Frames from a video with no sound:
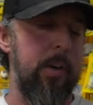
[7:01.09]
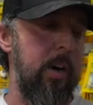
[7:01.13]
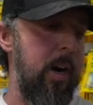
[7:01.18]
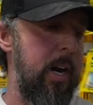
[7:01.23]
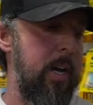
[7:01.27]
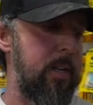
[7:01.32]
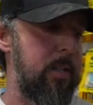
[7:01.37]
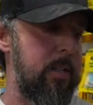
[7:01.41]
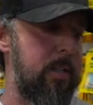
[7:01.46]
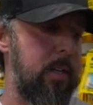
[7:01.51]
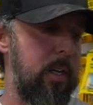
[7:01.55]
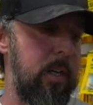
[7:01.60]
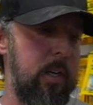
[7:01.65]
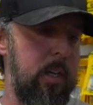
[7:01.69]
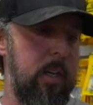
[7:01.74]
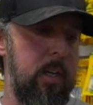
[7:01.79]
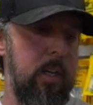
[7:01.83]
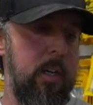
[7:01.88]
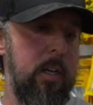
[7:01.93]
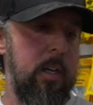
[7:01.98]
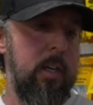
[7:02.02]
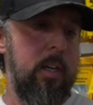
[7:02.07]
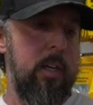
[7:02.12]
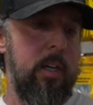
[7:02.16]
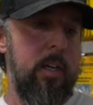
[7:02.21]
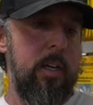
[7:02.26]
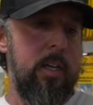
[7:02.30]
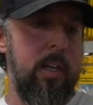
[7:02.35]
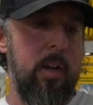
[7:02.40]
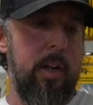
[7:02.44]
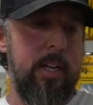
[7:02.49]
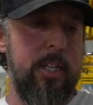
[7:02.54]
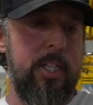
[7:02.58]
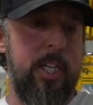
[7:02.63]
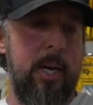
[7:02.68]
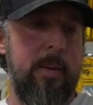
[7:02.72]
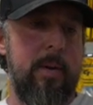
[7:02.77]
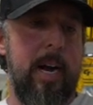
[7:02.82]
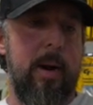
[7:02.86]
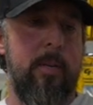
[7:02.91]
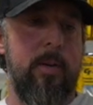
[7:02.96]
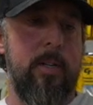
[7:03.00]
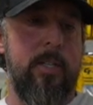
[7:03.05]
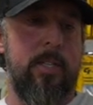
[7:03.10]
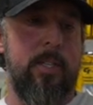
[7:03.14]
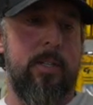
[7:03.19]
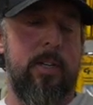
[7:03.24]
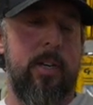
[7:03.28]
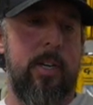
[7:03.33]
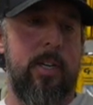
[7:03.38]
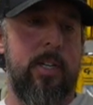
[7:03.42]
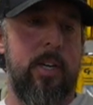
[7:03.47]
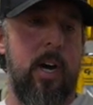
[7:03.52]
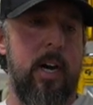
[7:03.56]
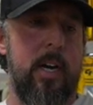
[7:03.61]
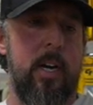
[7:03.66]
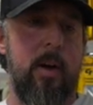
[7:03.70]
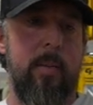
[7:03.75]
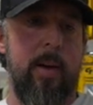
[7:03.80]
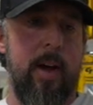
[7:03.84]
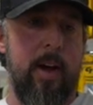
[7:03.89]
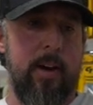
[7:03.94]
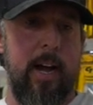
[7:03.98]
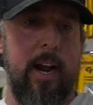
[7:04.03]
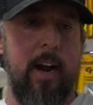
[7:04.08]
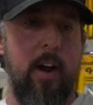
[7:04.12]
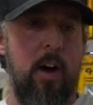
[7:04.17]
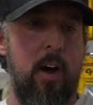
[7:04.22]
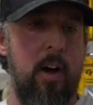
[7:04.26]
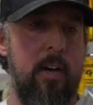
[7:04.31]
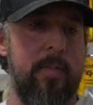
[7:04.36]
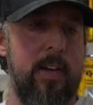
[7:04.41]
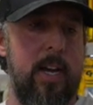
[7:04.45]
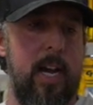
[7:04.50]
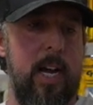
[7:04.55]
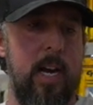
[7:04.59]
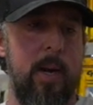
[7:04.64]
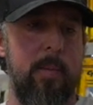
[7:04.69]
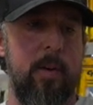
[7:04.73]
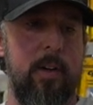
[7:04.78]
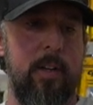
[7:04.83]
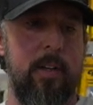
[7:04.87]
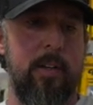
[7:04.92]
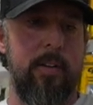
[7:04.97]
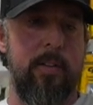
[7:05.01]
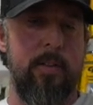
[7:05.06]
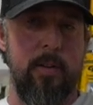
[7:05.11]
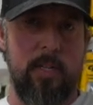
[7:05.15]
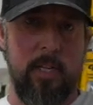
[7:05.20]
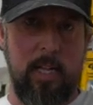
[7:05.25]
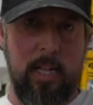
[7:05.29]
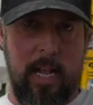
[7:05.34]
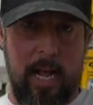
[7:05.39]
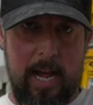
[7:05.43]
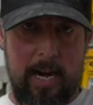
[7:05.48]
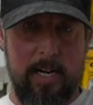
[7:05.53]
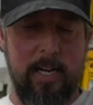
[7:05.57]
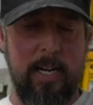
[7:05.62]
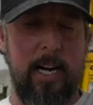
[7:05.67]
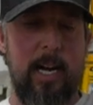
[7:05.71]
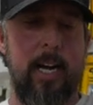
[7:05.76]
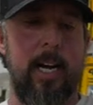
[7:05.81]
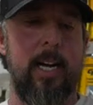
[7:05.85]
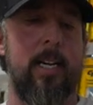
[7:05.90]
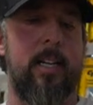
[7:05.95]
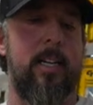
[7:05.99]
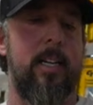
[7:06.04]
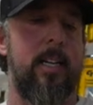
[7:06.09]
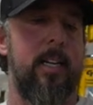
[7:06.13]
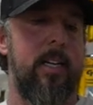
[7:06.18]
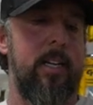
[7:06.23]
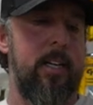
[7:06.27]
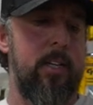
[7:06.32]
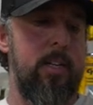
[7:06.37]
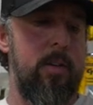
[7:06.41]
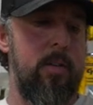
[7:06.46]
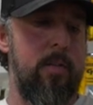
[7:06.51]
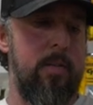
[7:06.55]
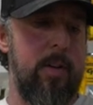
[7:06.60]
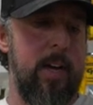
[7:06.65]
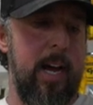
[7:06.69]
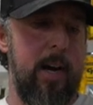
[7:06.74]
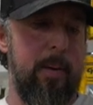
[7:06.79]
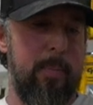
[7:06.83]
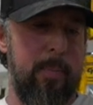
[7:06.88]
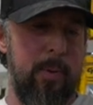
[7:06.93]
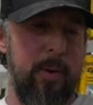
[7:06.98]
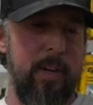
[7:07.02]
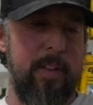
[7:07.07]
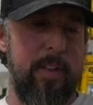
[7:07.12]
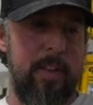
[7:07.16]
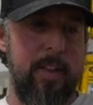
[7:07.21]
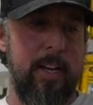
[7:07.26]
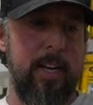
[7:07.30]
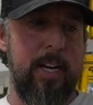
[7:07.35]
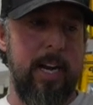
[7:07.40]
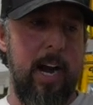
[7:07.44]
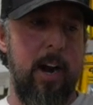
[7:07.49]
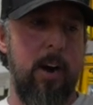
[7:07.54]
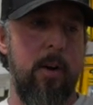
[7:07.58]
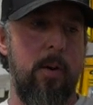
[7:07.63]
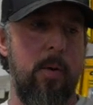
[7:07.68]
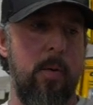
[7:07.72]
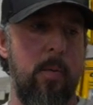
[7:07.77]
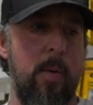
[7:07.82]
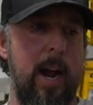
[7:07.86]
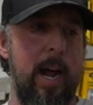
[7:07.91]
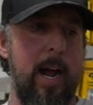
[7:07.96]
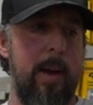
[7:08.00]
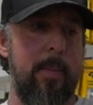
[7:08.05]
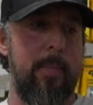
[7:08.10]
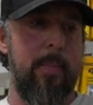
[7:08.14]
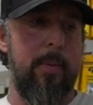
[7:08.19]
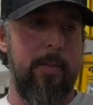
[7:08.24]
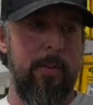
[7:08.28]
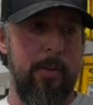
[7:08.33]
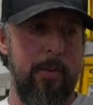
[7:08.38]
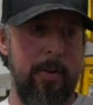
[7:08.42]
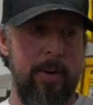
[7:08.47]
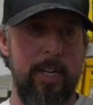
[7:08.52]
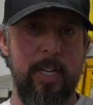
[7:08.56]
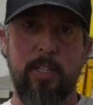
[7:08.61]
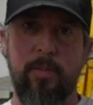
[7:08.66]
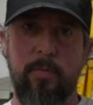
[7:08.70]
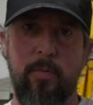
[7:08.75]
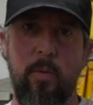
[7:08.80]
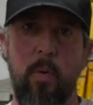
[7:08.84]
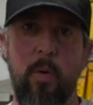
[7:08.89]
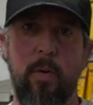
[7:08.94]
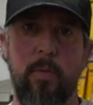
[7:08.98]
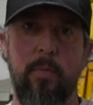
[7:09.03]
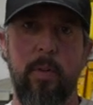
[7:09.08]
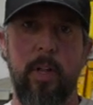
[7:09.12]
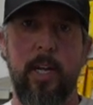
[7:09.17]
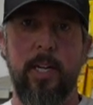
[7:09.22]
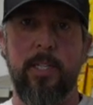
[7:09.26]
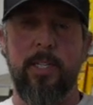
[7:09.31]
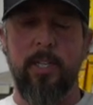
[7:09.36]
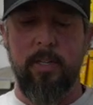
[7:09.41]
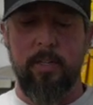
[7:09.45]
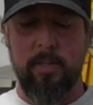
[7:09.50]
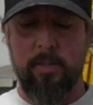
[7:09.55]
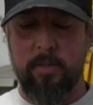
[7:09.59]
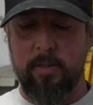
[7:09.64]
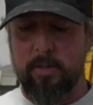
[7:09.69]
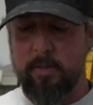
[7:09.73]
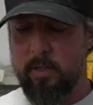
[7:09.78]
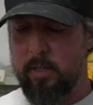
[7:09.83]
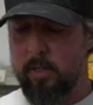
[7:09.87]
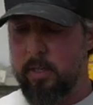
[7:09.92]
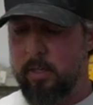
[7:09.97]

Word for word: grains. You know, like Jamie and I were just talking about kind of off camera, there's a lighted nock. You've got a pretty thick arrow wrap. There is four fletchings.